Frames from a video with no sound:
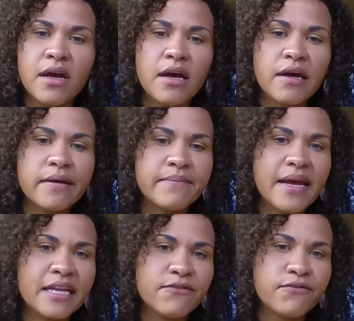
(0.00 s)

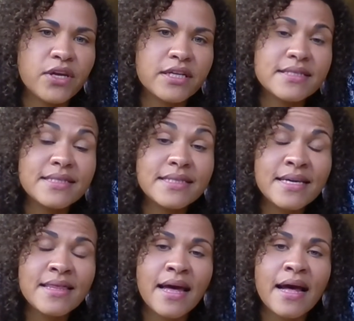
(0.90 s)
And if you can
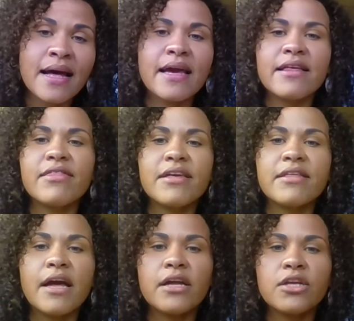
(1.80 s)
see that, I
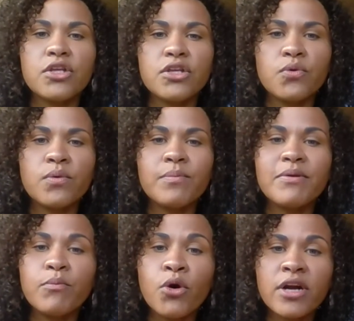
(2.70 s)
think that you will be
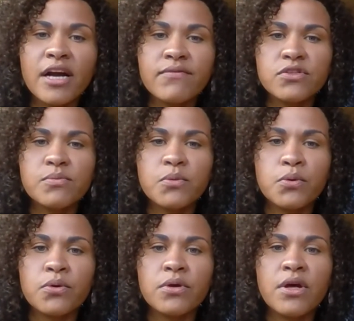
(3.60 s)
more
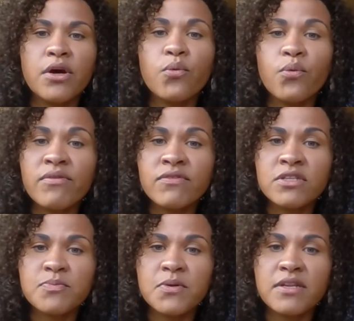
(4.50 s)
comfortable with the
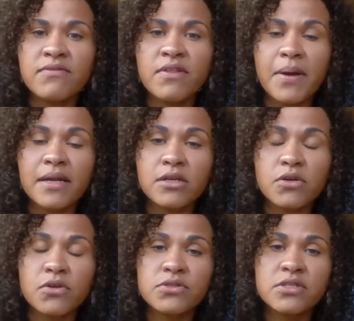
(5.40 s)
speed of the
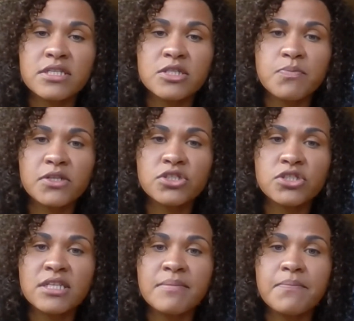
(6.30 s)
Pentacles,
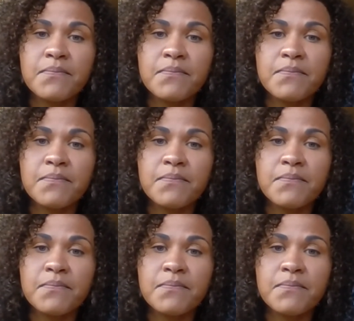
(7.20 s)
especially